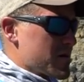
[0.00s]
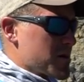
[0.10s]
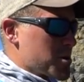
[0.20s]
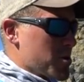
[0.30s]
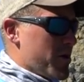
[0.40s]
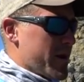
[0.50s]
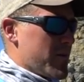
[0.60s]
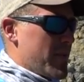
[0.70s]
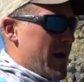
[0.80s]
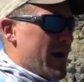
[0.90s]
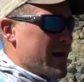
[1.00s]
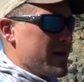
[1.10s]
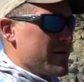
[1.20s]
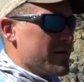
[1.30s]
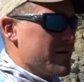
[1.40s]
controlling it back
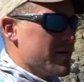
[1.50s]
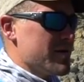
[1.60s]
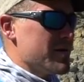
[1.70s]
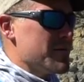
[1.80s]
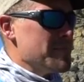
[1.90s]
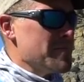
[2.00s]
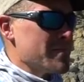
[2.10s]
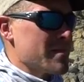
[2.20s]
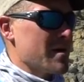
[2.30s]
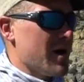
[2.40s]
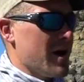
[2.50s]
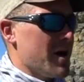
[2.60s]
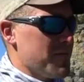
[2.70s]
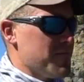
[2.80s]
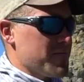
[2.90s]
here.
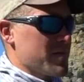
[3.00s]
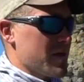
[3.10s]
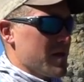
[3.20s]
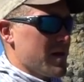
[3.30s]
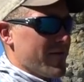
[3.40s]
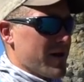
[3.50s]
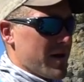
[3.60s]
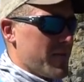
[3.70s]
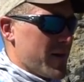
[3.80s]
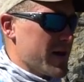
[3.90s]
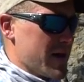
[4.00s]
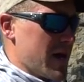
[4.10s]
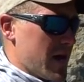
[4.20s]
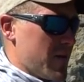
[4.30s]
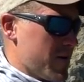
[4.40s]
Um, haven't got a bite
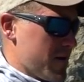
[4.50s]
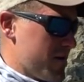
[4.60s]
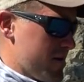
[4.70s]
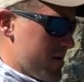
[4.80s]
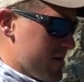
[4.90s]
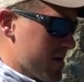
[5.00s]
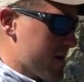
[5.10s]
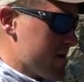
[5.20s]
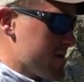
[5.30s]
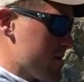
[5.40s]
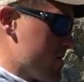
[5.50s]
yet, but I think